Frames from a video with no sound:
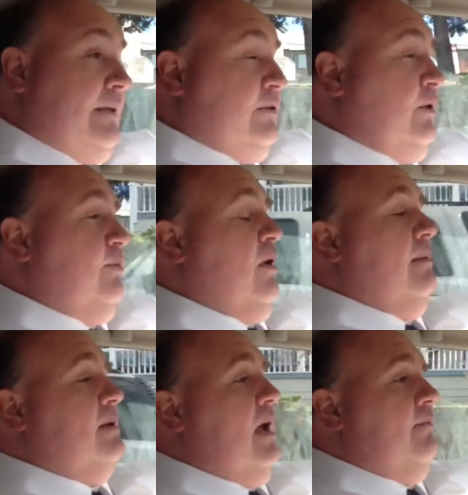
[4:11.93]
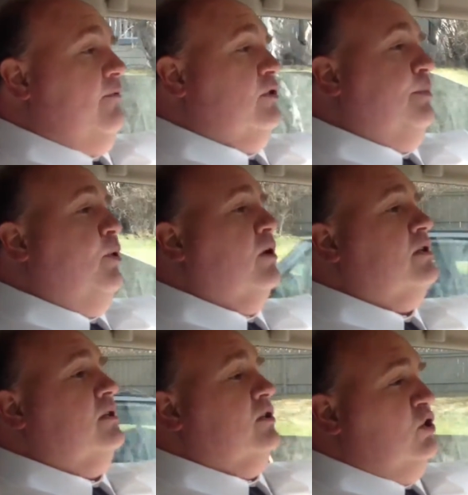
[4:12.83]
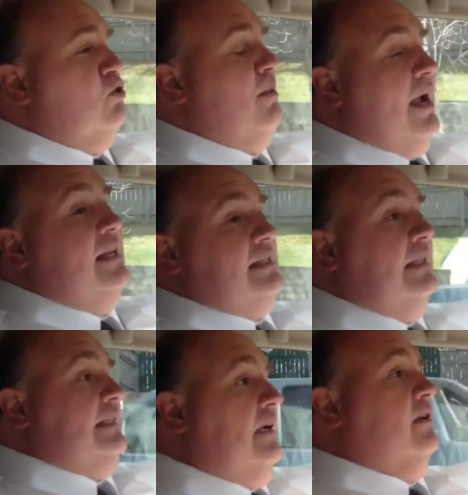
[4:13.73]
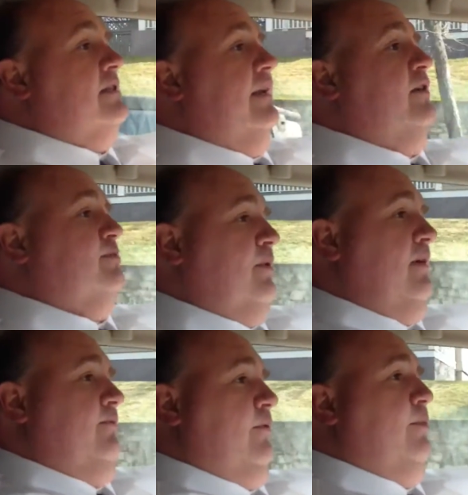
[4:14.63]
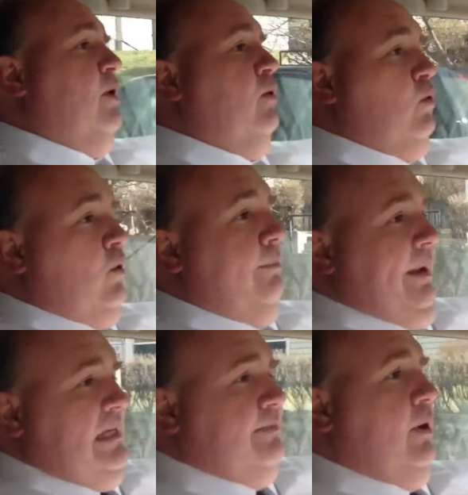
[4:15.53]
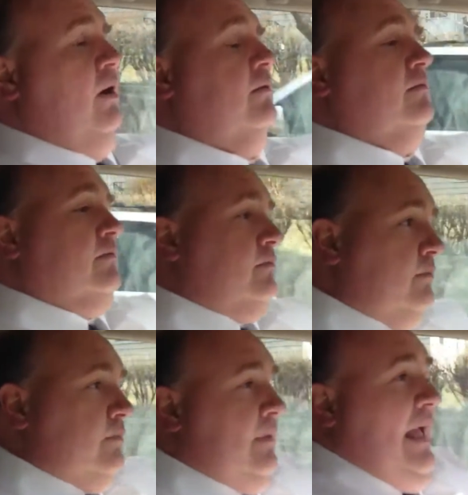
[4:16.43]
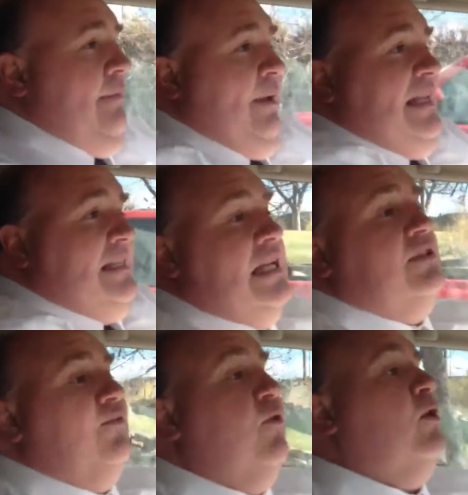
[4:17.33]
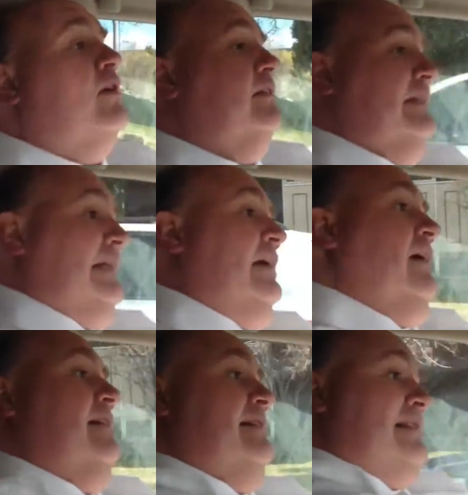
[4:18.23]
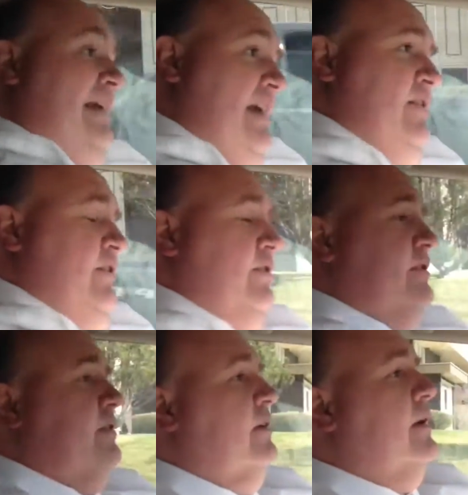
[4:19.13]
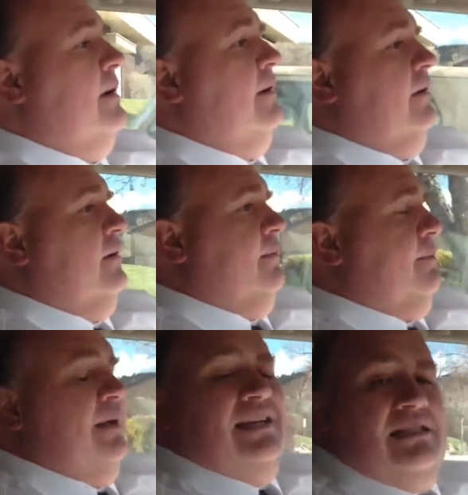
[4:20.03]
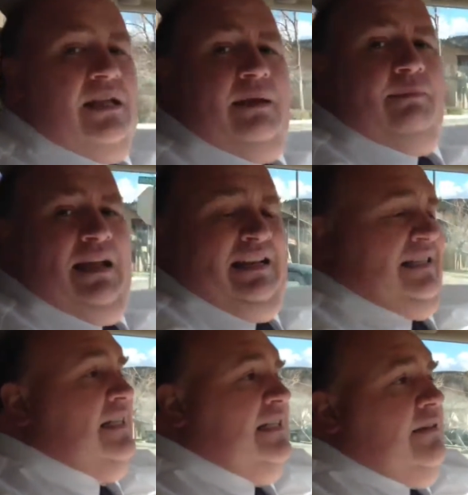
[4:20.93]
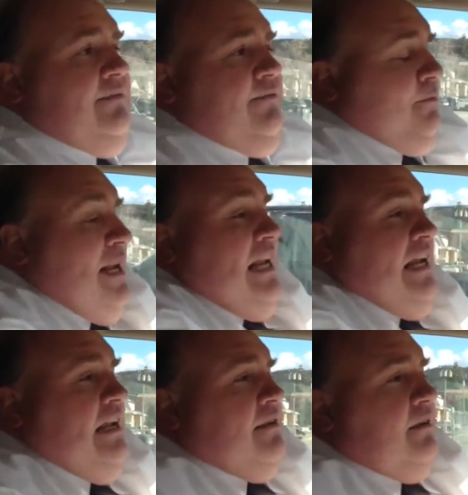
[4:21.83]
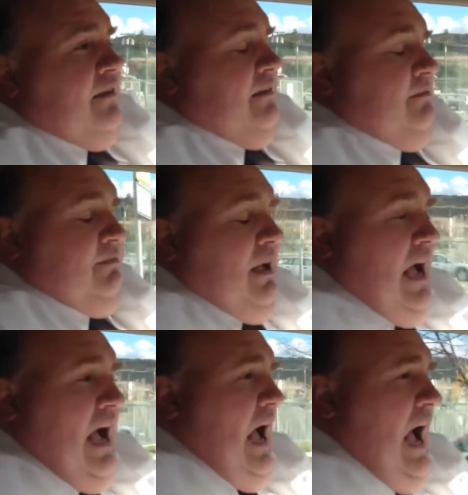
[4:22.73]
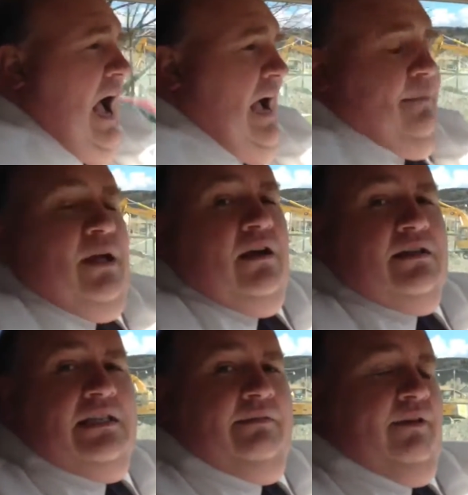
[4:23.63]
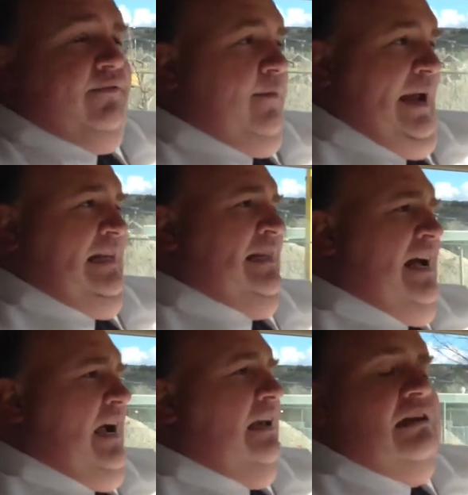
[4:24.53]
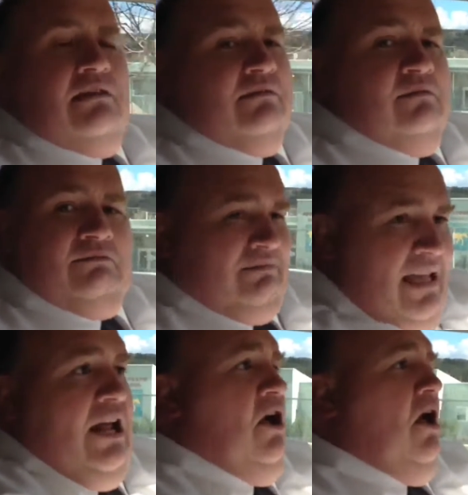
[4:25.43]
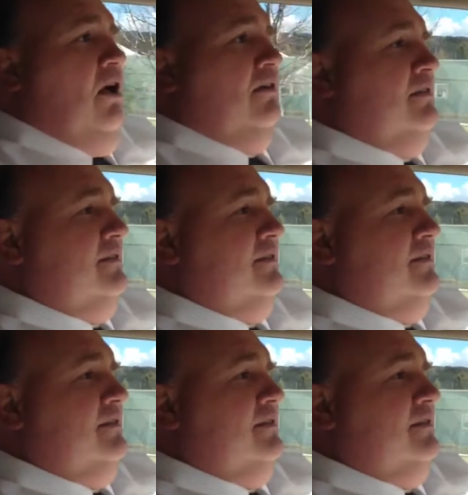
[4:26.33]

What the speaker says: during primetime for sports, you might see Deion Sanders playing football or baseball. That made sense for Deion Sanders. But it doesn't make any sense for me. I'm not on TV from 8 to 9 at all.